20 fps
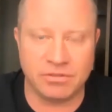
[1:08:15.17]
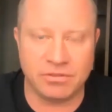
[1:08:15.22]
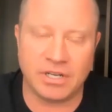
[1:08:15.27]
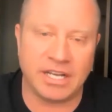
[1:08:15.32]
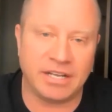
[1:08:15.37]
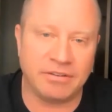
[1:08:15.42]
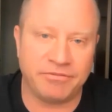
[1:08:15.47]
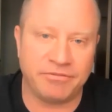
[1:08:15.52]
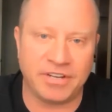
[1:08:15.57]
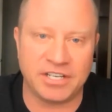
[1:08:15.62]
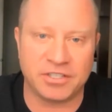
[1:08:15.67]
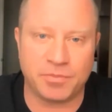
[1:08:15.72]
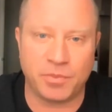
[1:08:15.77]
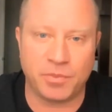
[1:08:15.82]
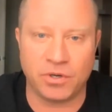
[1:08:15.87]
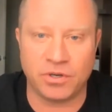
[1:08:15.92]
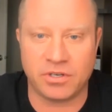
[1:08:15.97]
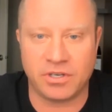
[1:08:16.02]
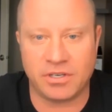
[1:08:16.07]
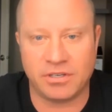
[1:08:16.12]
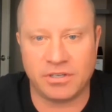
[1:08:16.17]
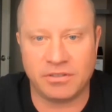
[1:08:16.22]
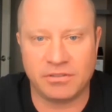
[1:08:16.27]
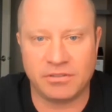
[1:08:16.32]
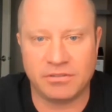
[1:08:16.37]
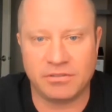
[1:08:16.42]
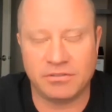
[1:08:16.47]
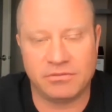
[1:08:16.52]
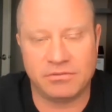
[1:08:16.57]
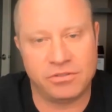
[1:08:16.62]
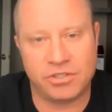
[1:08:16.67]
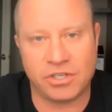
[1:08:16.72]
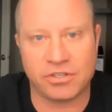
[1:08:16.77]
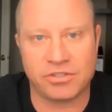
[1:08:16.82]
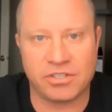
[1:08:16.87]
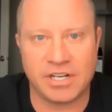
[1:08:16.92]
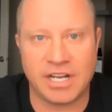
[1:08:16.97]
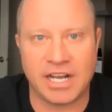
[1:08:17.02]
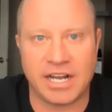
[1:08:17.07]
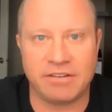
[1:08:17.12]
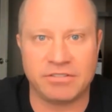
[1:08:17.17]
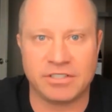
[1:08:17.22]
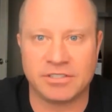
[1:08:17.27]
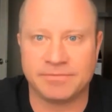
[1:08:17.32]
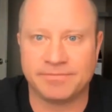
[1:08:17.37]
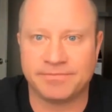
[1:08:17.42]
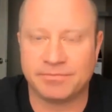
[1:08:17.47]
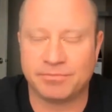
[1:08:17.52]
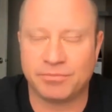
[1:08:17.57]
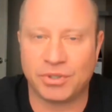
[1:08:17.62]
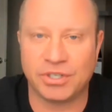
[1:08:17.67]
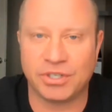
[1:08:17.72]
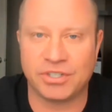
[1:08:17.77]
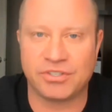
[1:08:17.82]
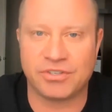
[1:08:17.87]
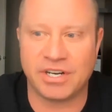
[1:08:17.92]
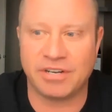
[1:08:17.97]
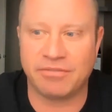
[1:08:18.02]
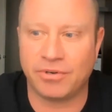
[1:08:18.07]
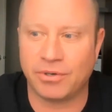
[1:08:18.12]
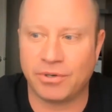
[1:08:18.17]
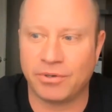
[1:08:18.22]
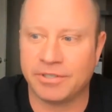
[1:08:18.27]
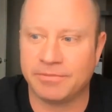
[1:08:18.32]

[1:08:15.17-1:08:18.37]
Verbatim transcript: and Facebook, Justin Havre. Pretty straightforward.